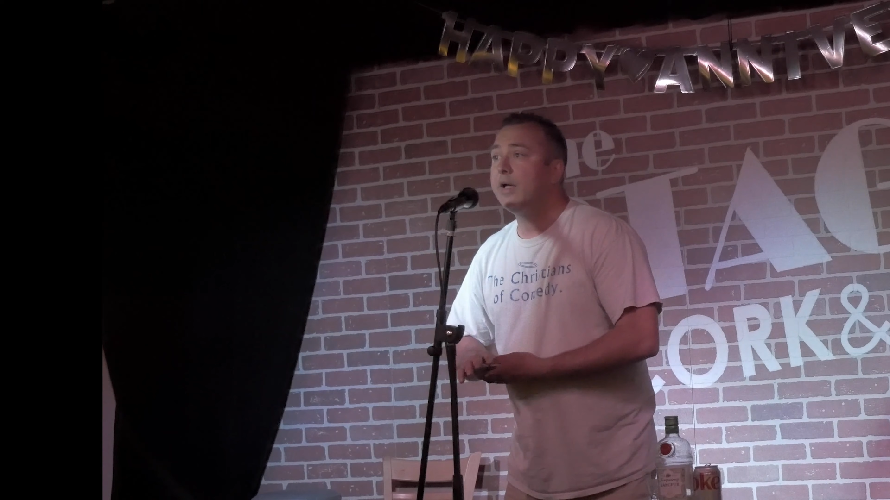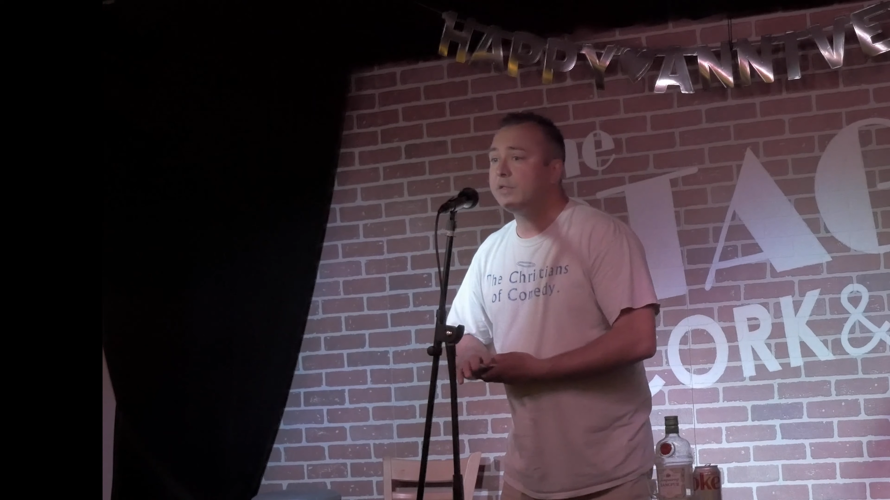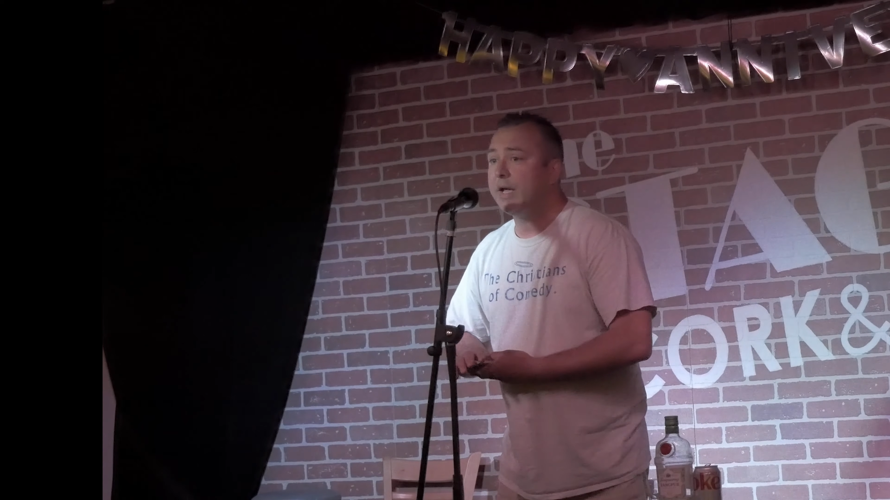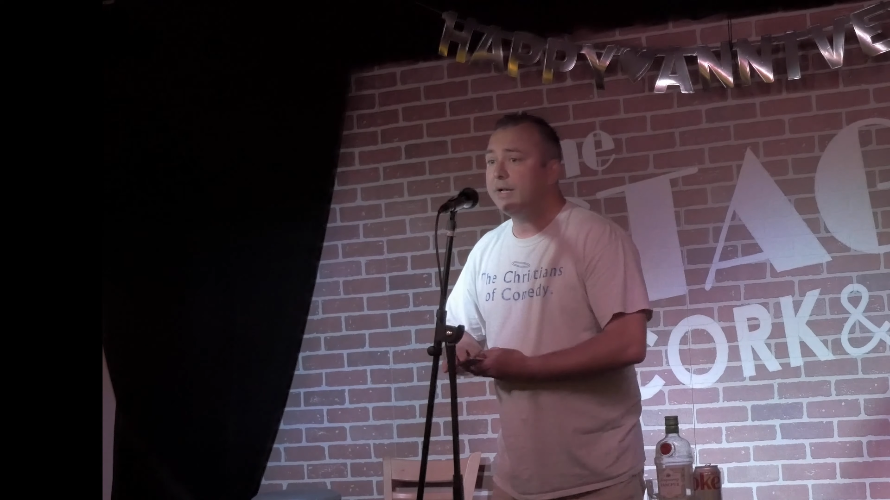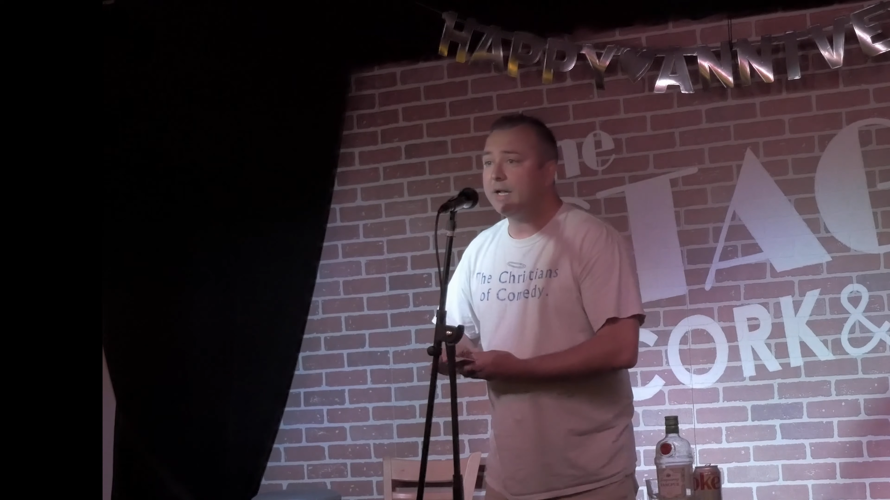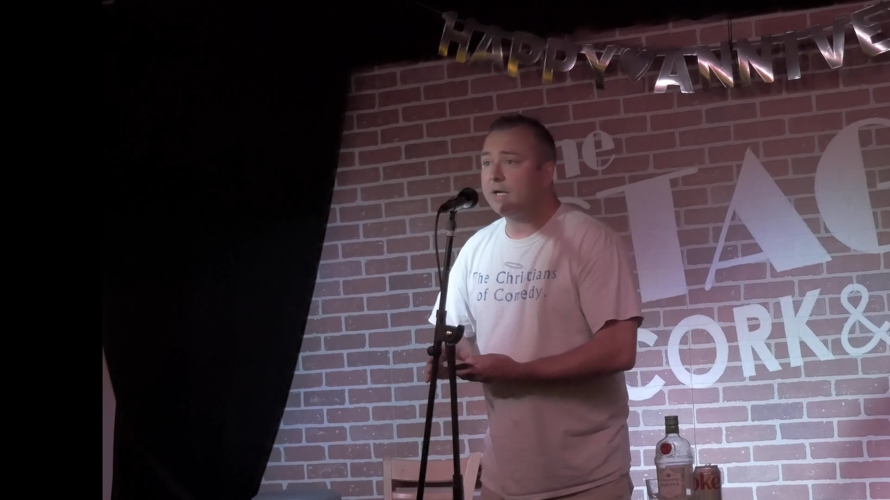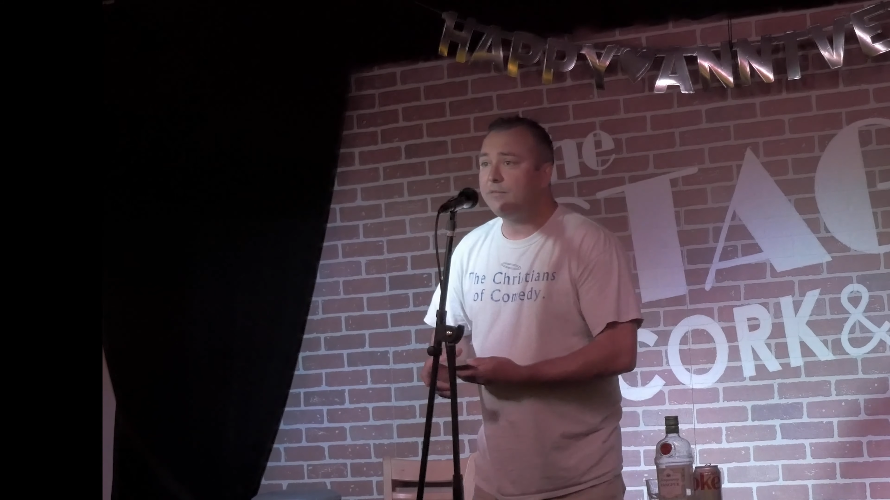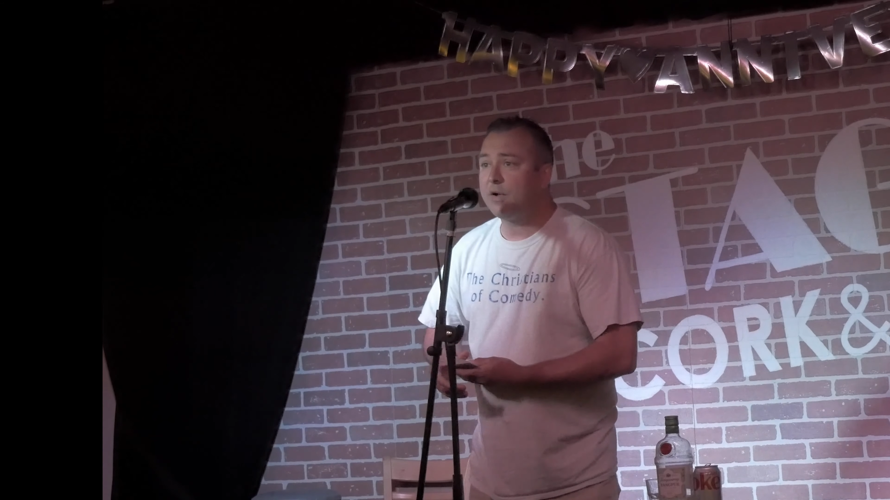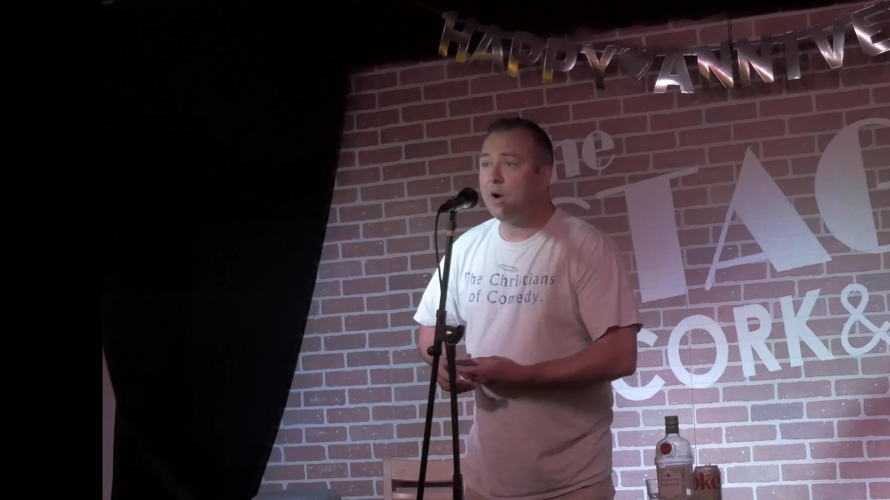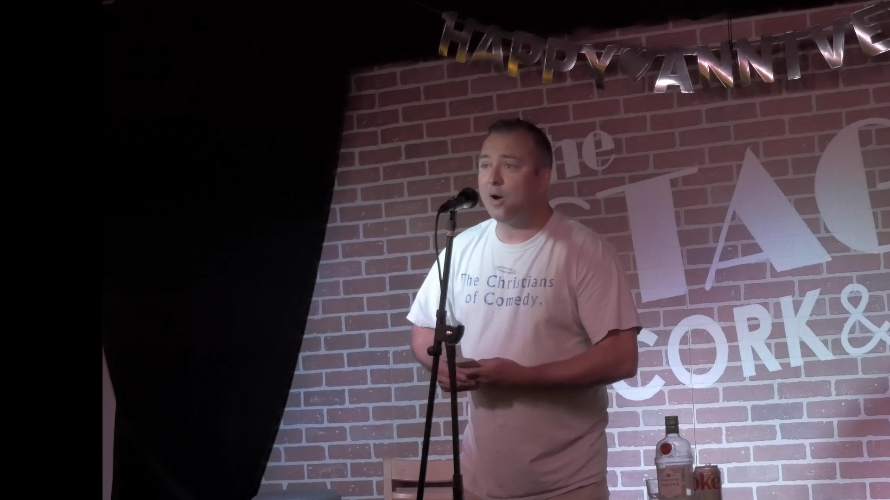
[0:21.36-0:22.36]
is a deck
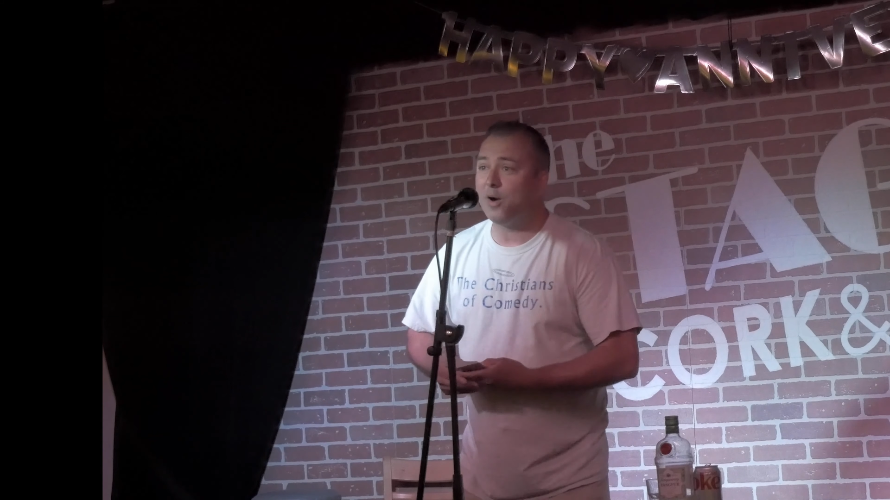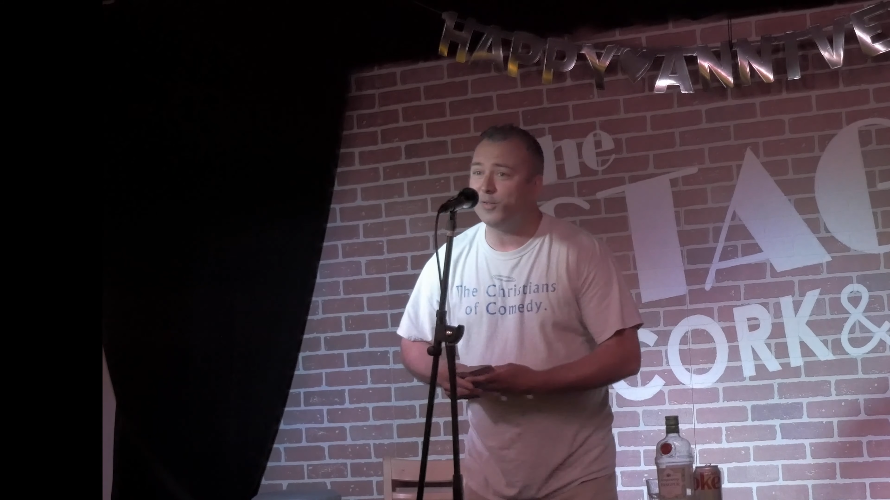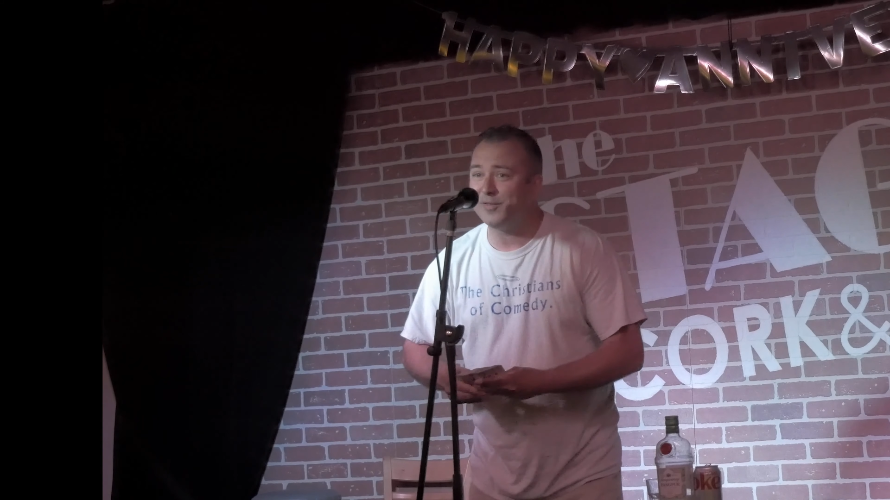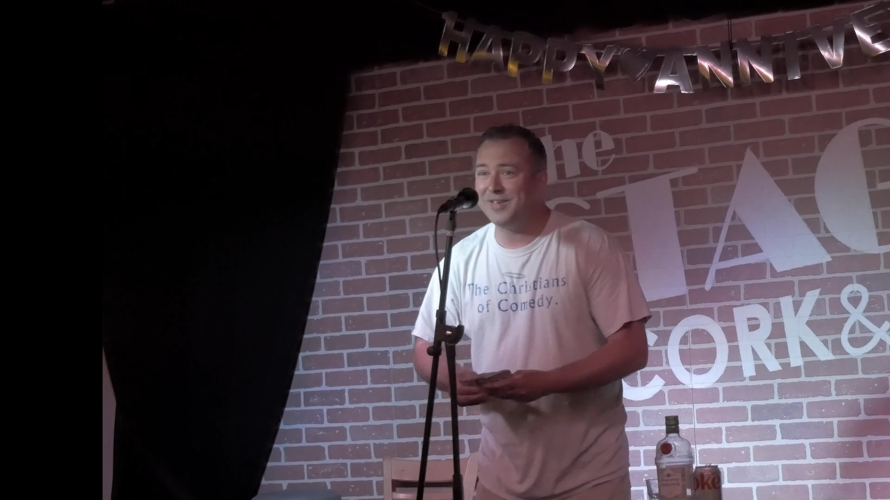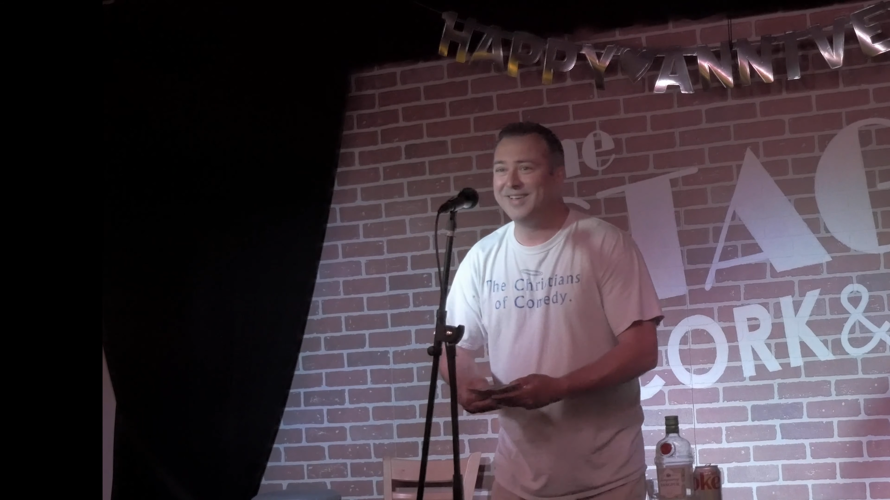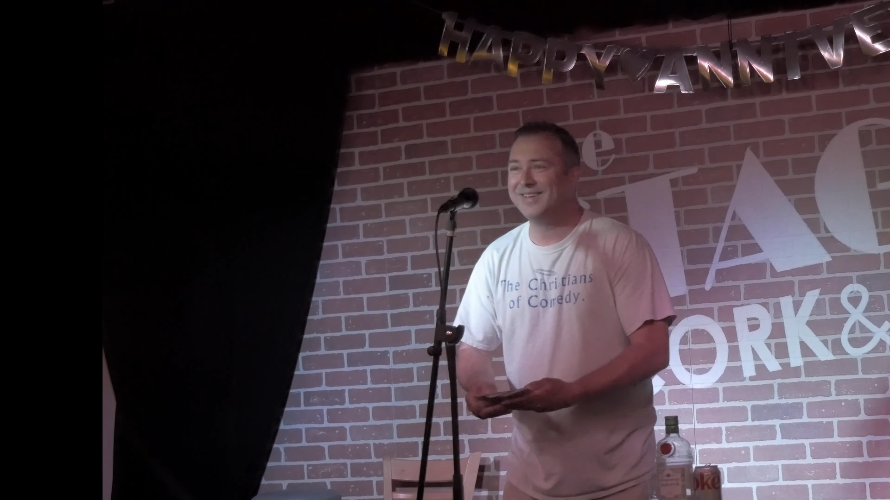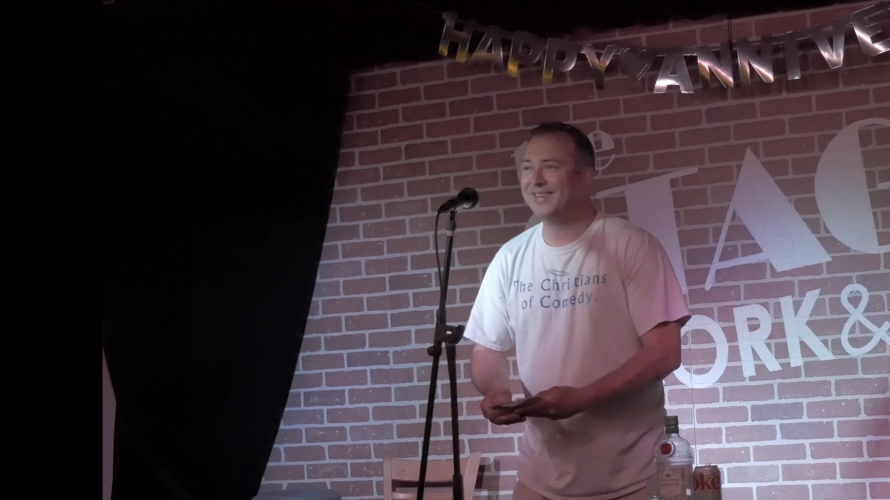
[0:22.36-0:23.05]
of cards.